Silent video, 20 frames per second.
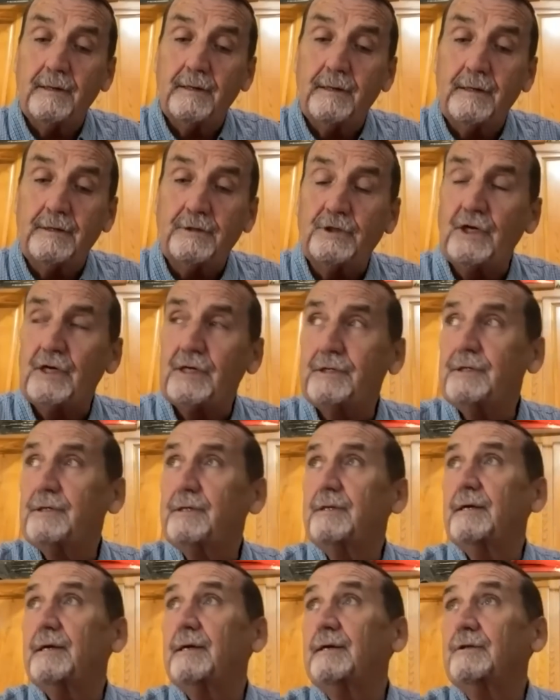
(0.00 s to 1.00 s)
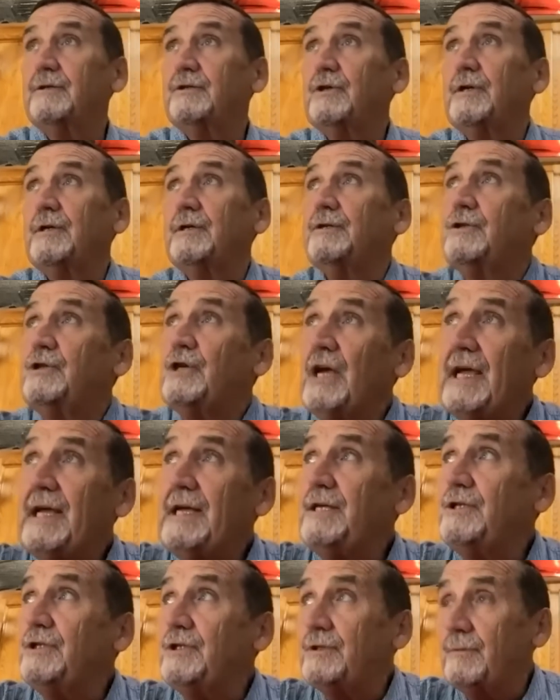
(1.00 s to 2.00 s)
it just it it
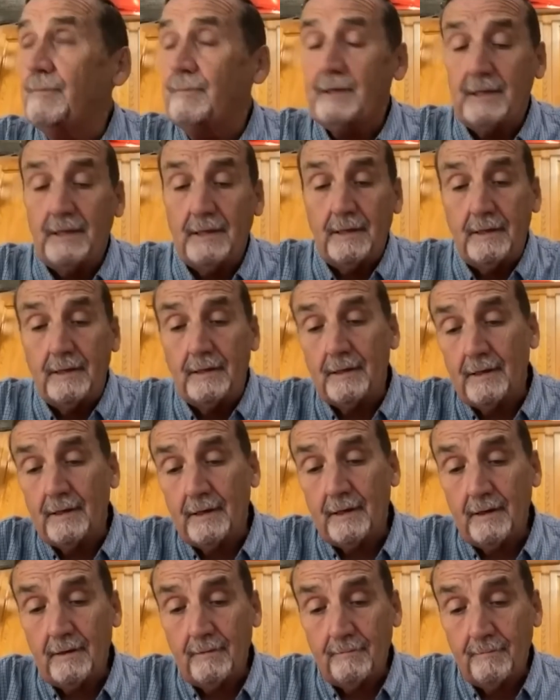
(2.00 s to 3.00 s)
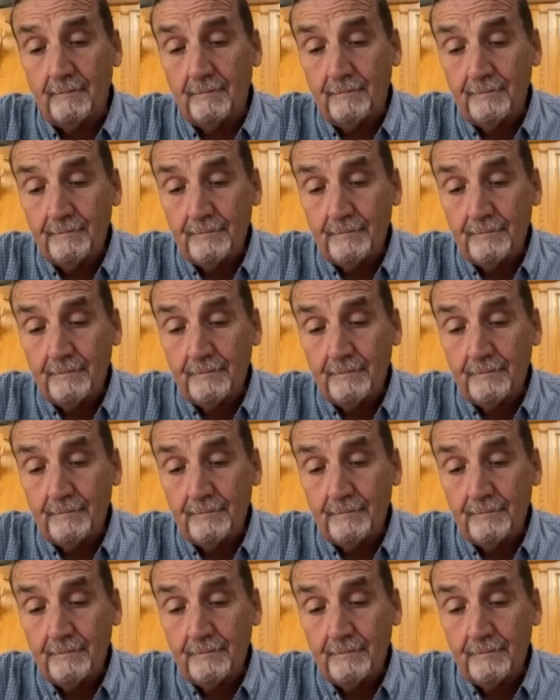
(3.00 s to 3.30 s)
changed me um,